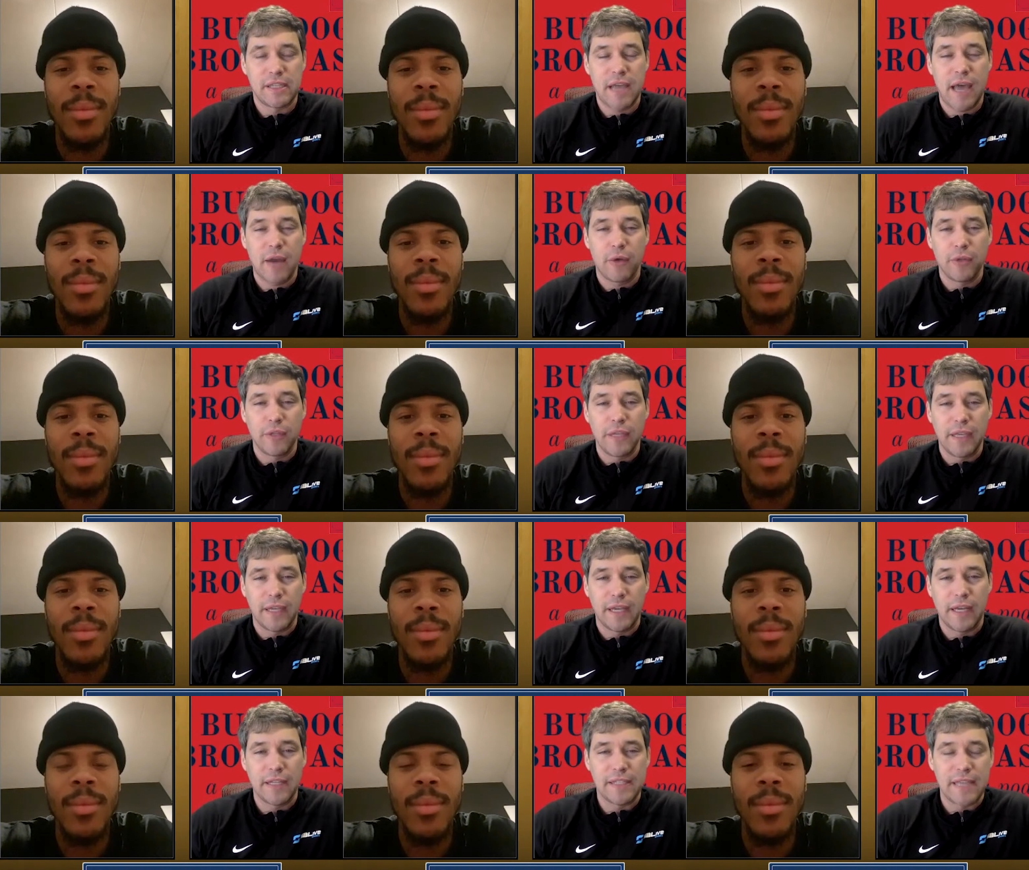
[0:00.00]
Speaker 1: not only at
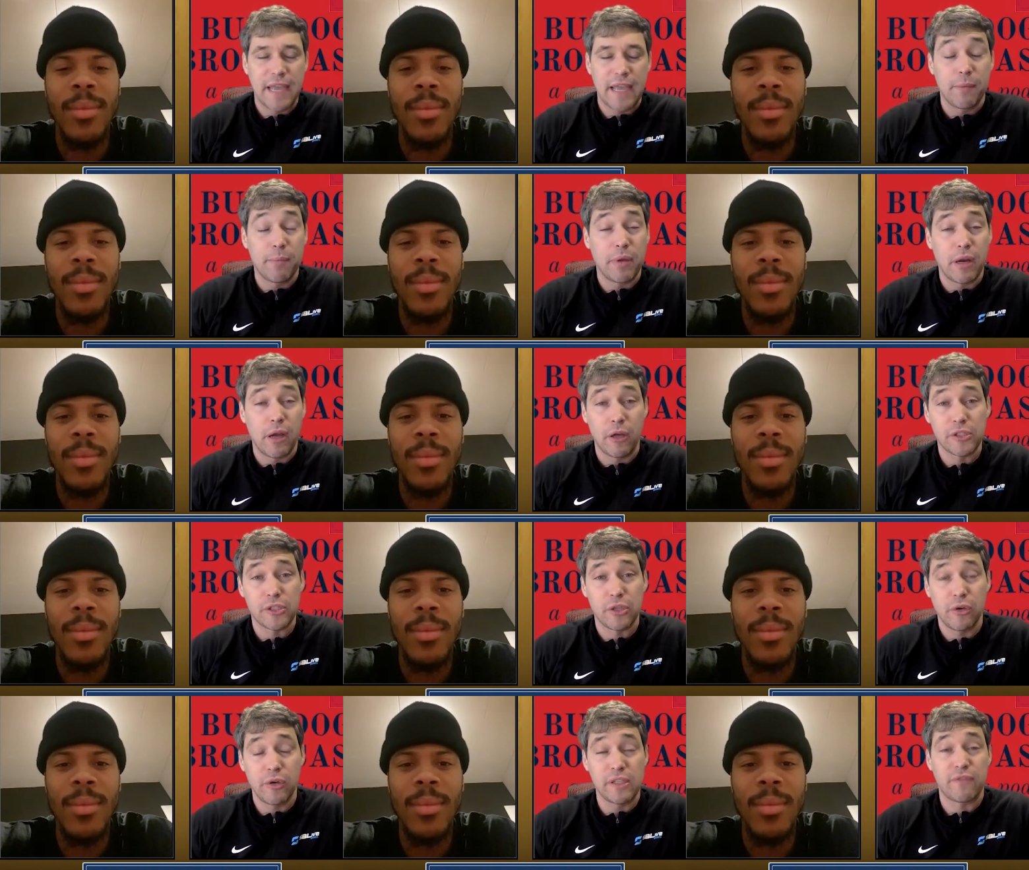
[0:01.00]
Gonzaga but
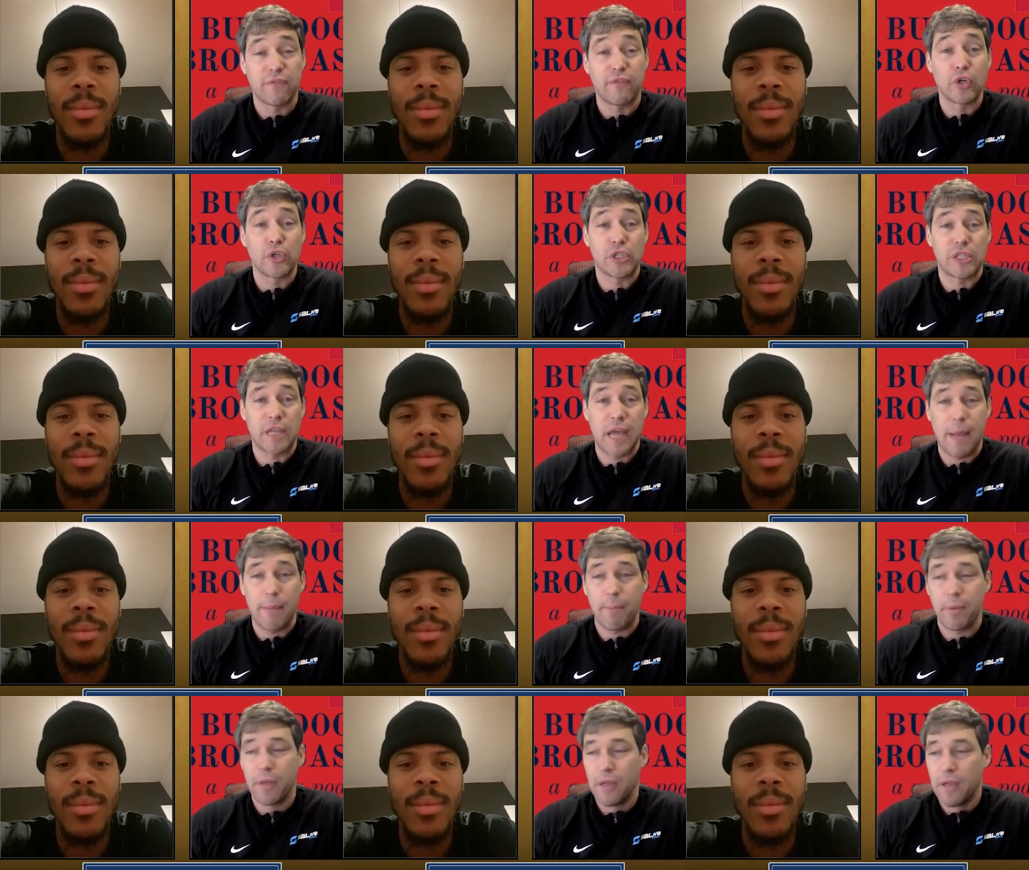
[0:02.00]
also his first
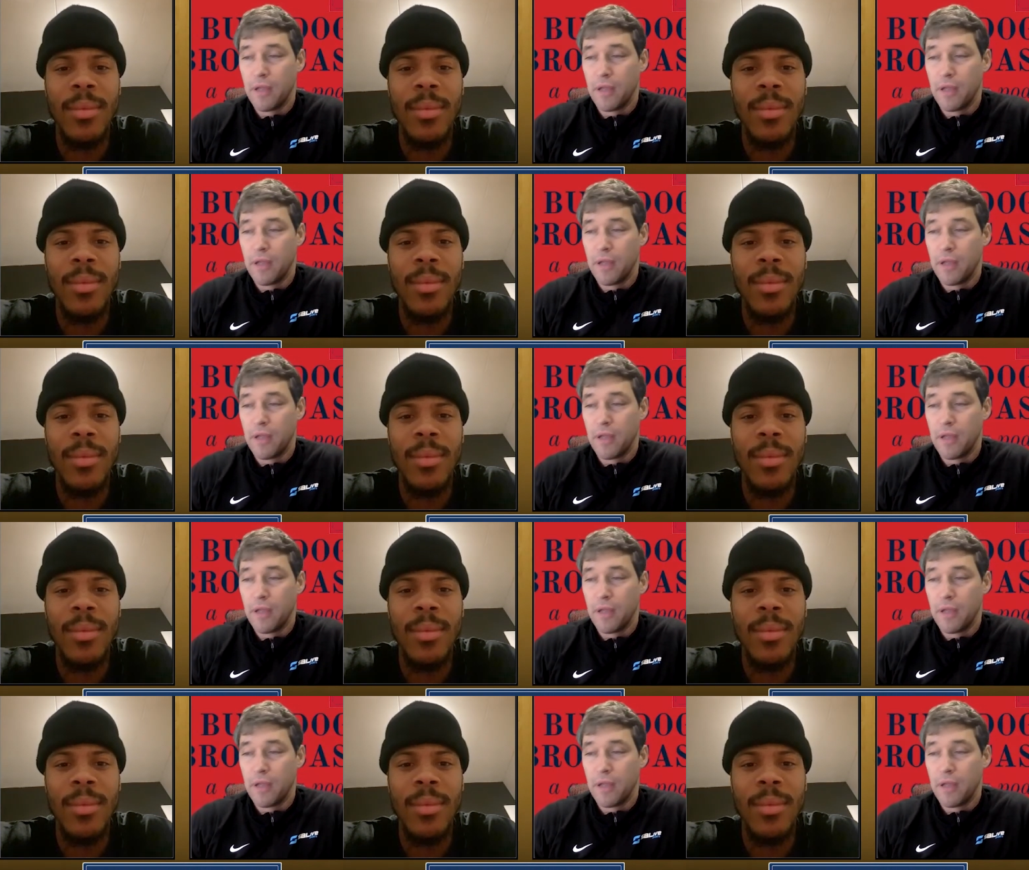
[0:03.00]
stop.